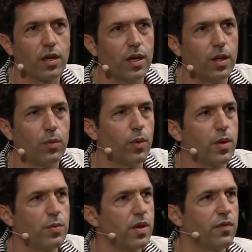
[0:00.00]
um, I
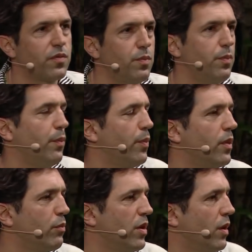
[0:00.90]
mean, we've,
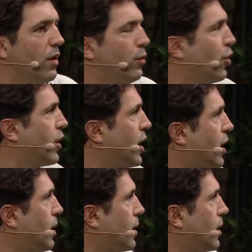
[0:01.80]
we are working